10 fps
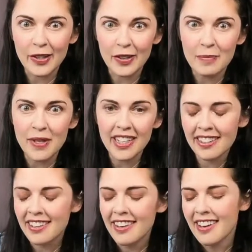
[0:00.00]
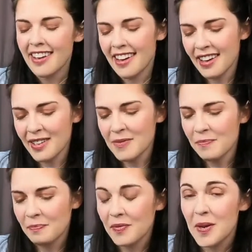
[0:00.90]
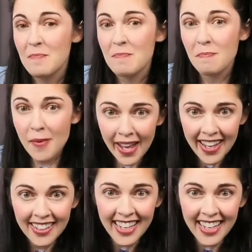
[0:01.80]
creepy. But